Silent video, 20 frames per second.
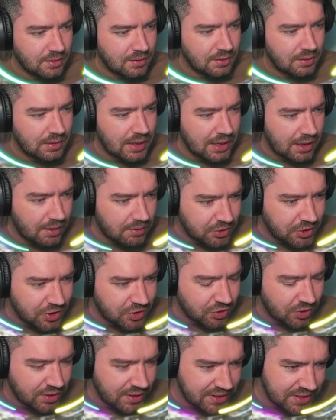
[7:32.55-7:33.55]
Like, I'm just
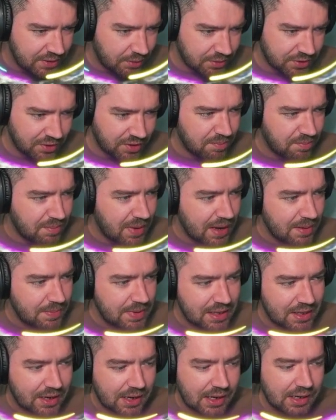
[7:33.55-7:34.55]
trying to see what's on them.
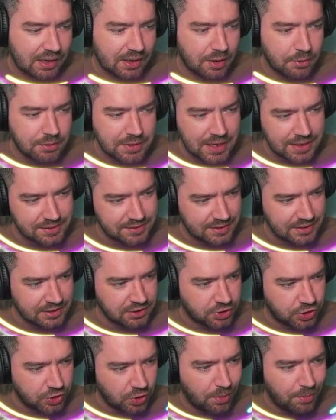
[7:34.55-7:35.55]
Maybe like low density
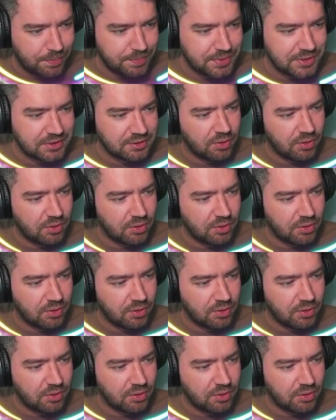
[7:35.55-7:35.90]
shops,